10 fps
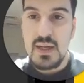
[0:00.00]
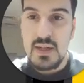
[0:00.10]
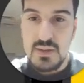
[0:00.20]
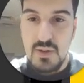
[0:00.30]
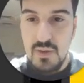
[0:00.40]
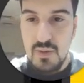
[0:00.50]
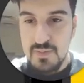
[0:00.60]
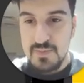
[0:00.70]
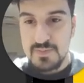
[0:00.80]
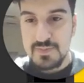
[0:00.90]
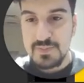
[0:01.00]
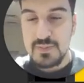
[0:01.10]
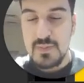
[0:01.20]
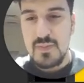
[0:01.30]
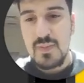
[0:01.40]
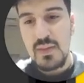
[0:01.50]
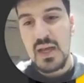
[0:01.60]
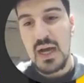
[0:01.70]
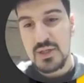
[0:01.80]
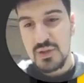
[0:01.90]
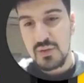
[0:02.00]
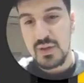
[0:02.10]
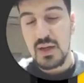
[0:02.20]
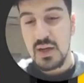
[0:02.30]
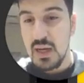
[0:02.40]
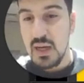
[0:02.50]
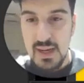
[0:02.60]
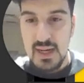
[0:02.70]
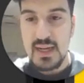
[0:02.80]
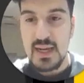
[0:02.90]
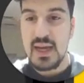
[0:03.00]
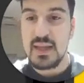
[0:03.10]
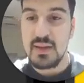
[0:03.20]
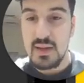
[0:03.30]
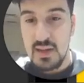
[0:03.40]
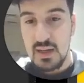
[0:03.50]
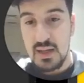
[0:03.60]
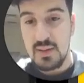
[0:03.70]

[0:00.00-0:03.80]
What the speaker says: So I showed the color palette and the